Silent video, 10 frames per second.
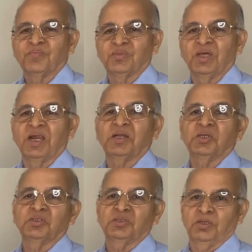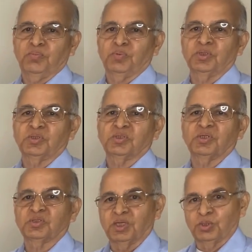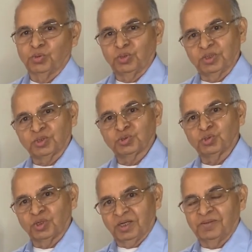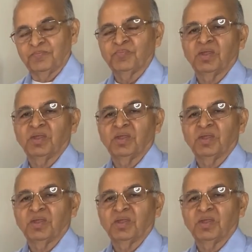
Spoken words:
that is the first stakeholder surely,